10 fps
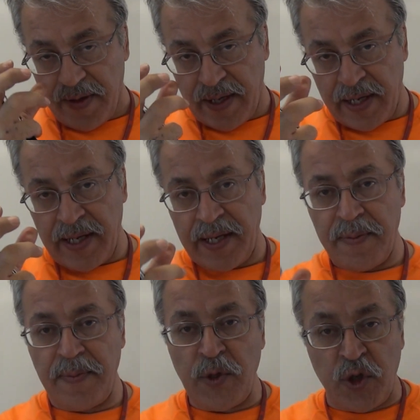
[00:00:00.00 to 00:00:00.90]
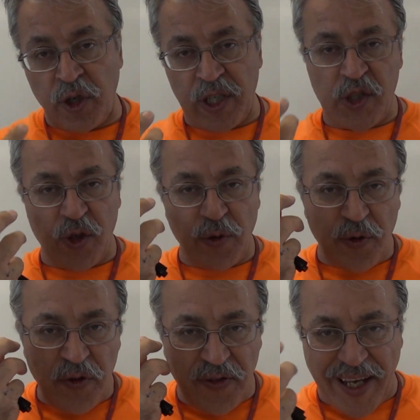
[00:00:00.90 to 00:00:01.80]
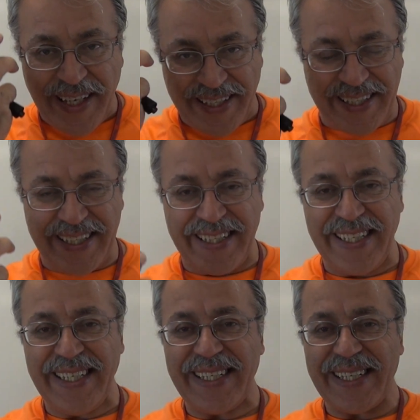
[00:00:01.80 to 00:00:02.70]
units of thinking